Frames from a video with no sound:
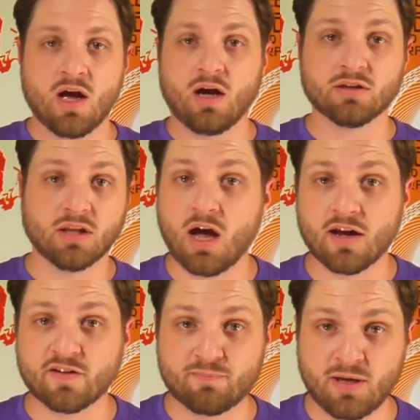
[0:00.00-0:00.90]
A
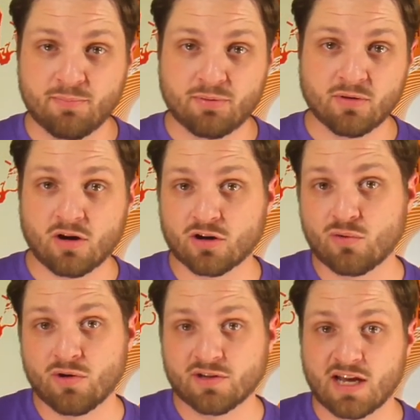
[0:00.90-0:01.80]
lot of people are
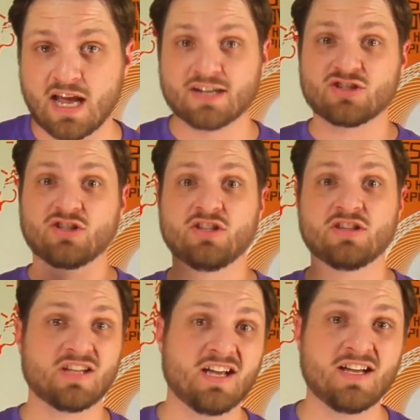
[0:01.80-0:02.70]
going to actually
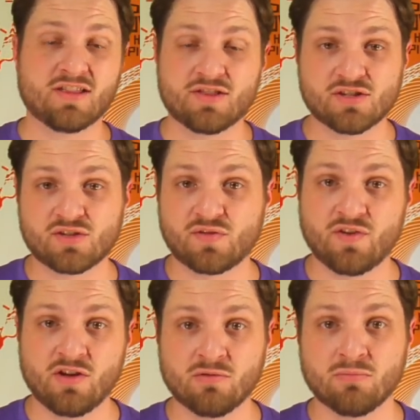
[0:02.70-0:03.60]
like this
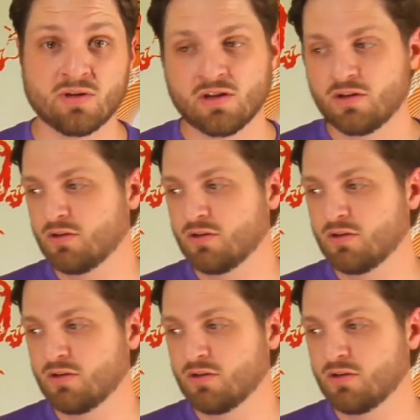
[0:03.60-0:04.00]
film.